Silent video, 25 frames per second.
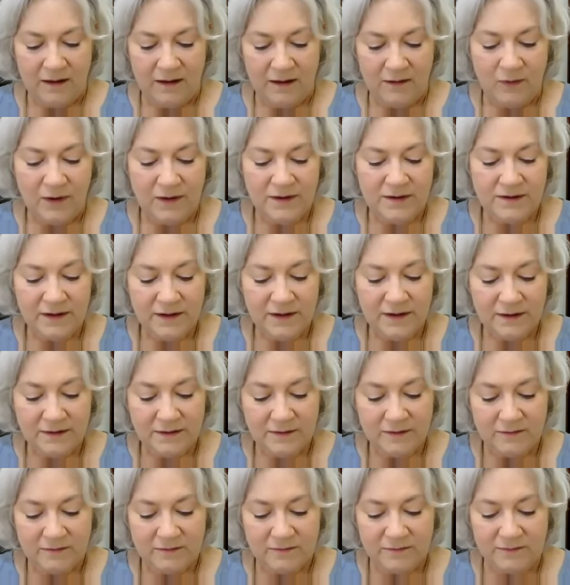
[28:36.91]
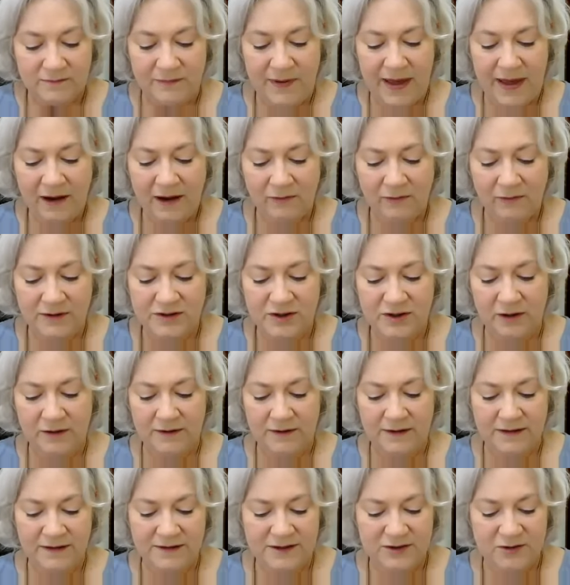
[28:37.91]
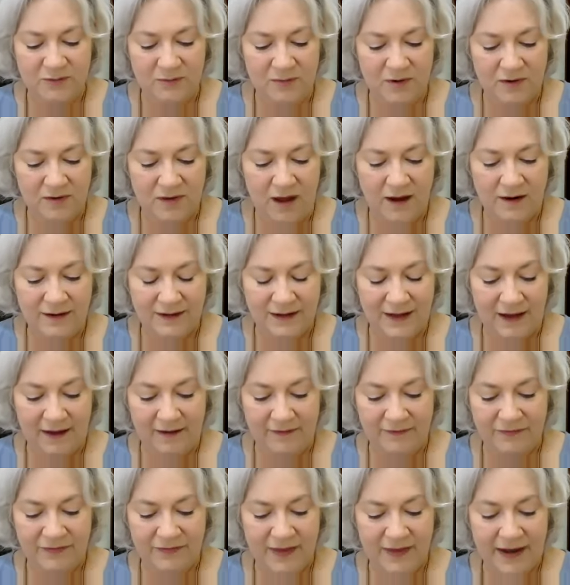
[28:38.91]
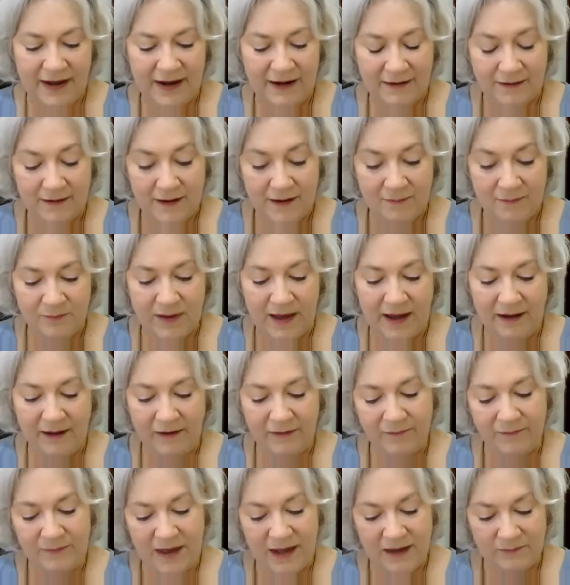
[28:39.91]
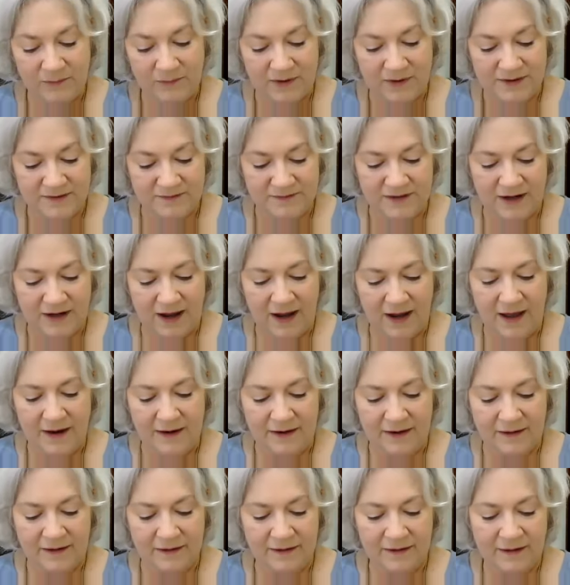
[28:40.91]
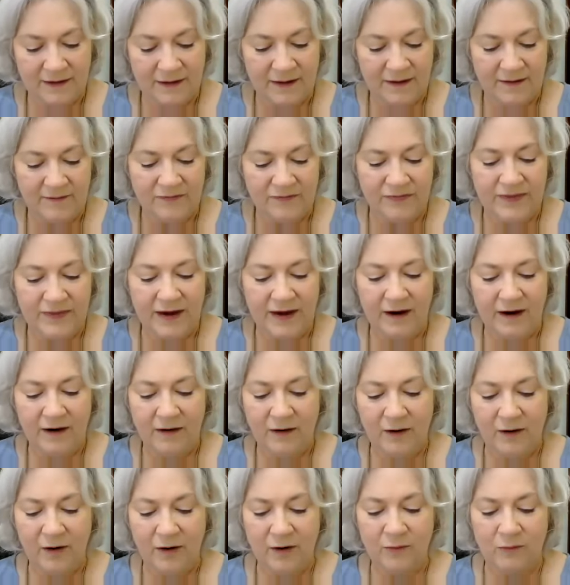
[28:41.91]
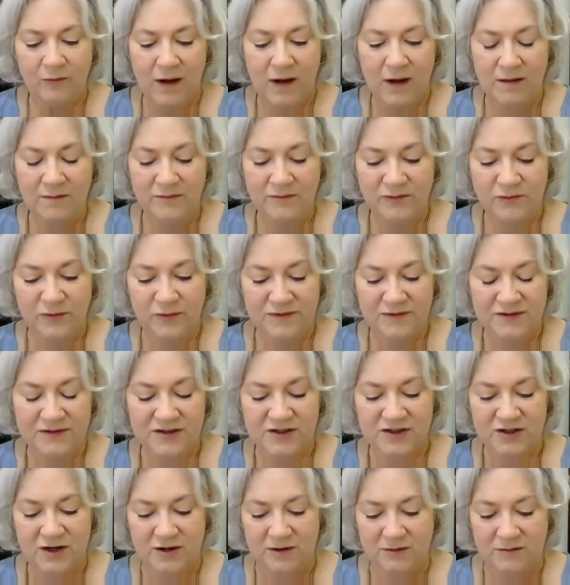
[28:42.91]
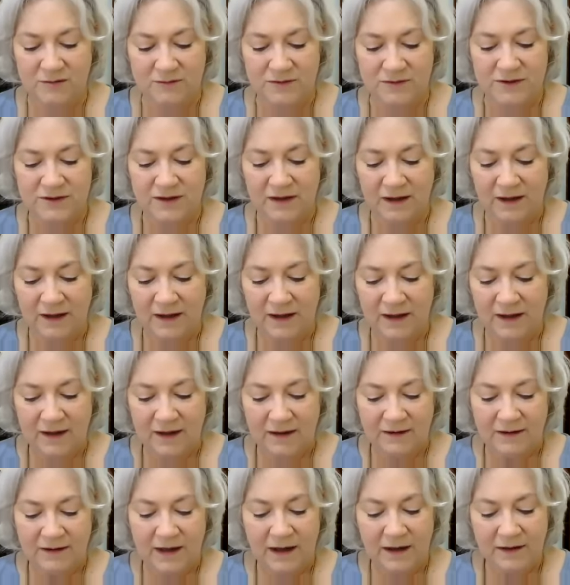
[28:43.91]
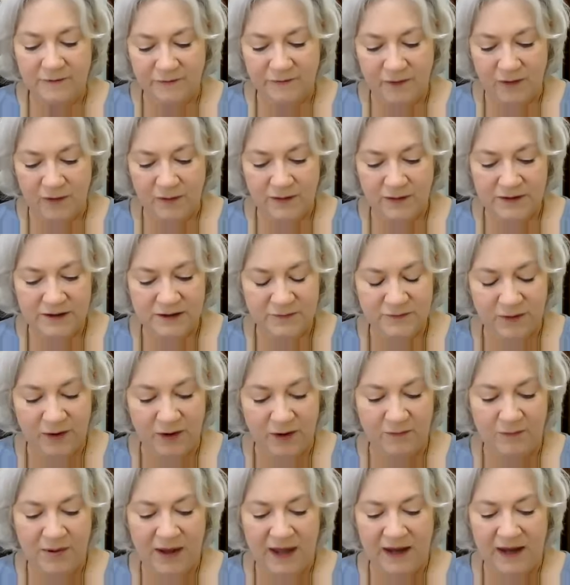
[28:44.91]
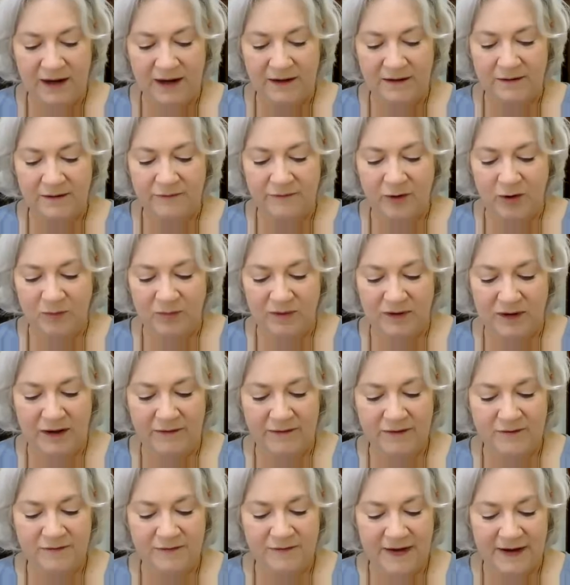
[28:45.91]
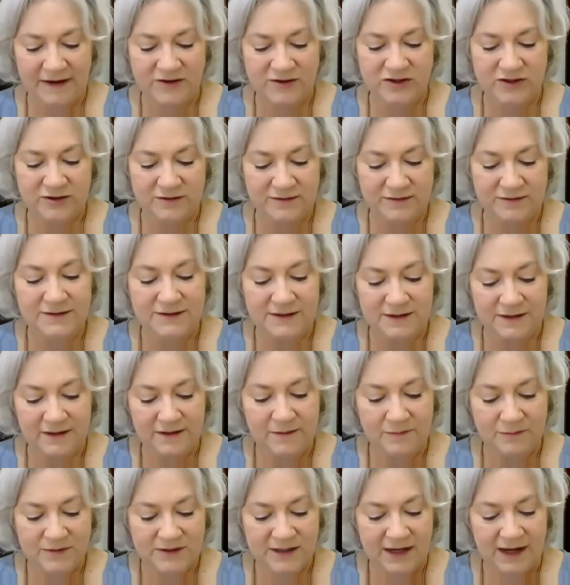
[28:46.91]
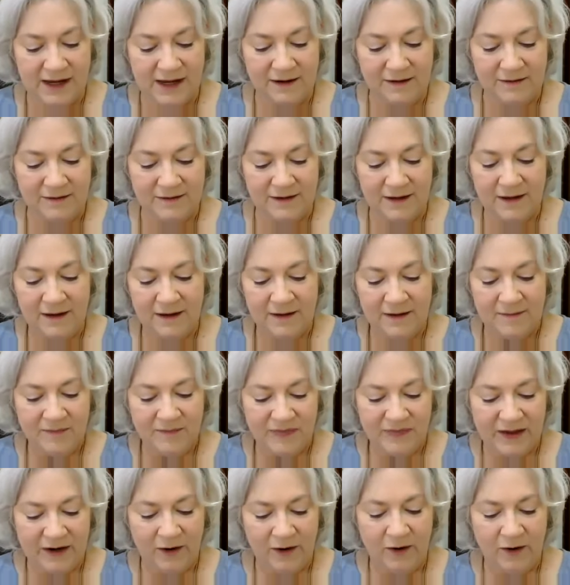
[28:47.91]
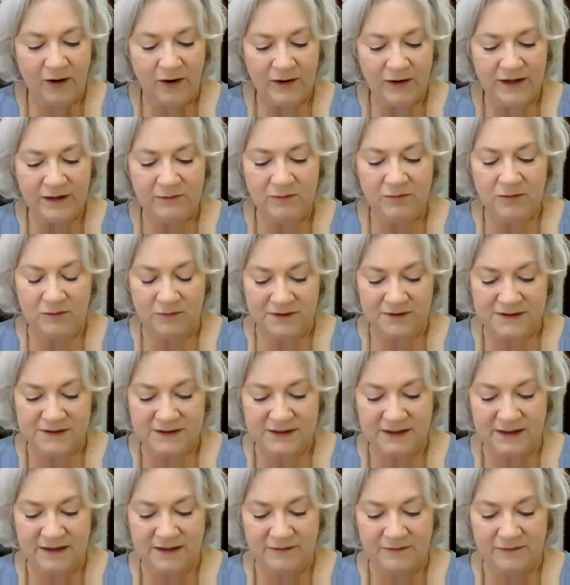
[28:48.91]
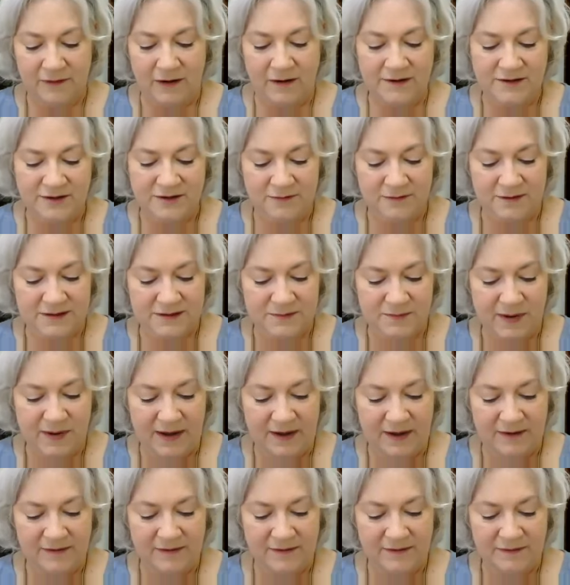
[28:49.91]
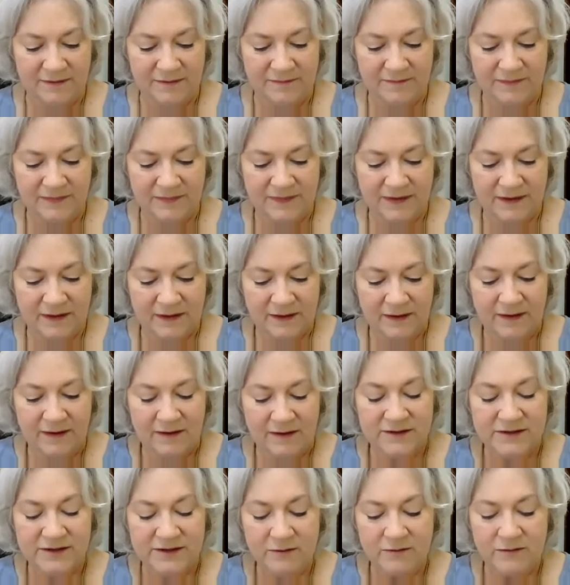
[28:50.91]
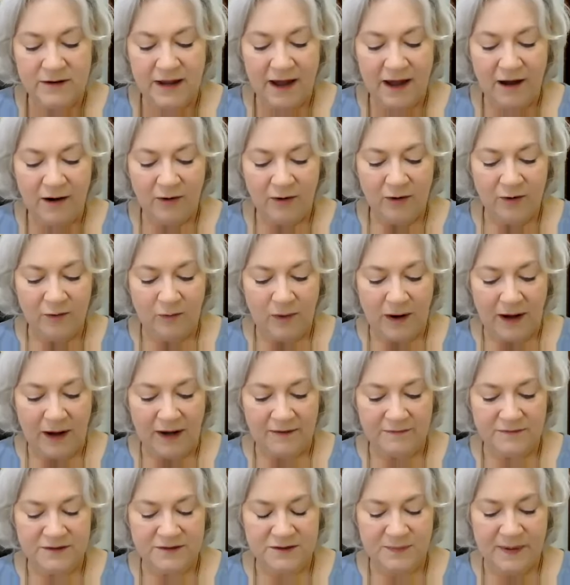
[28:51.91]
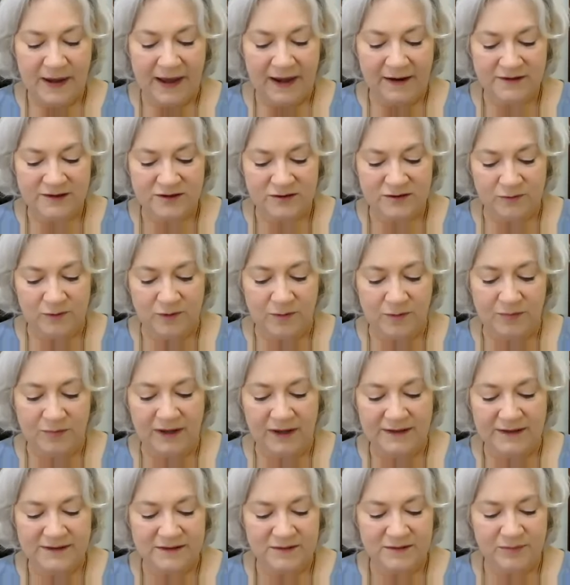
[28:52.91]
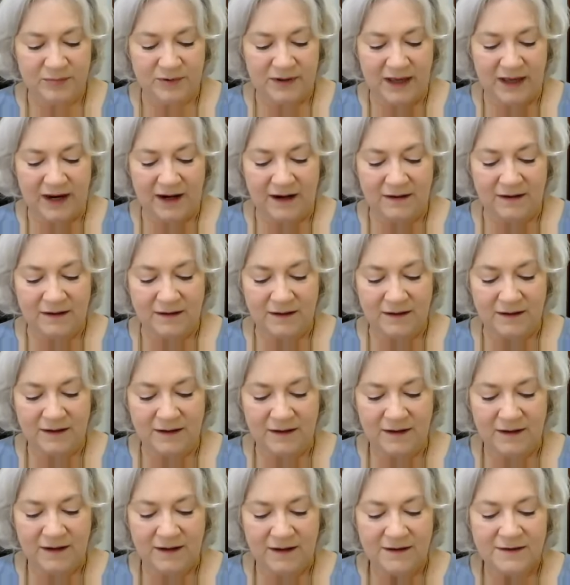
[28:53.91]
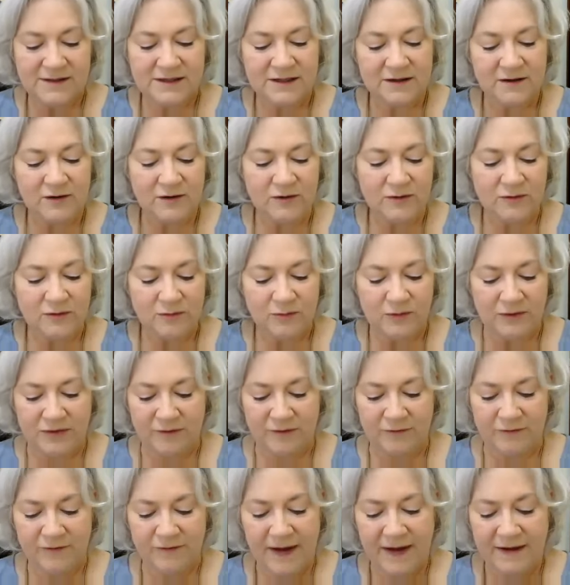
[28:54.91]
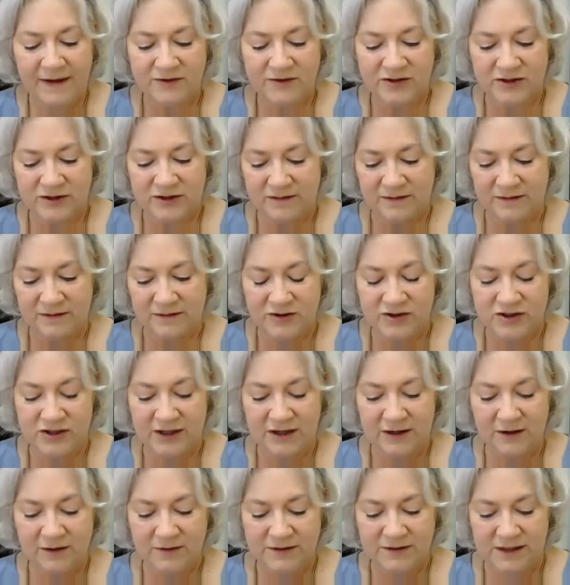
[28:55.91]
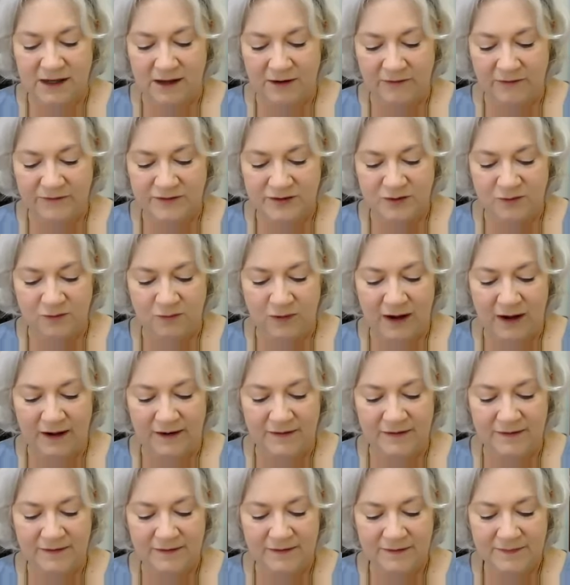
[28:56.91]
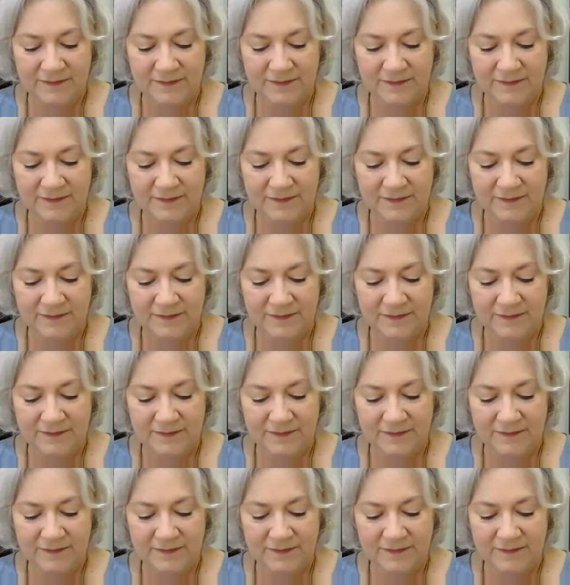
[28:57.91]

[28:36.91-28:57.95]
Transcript: When back returning to Milan again, they, by commandment of Diana, there her whelmed with stones. Yet Faunus for her pain of her beloved fanchon did obtain that her he would receive unto his bed. So now her waves pass through a pleasant plain, till with the fanchon she herself do wed,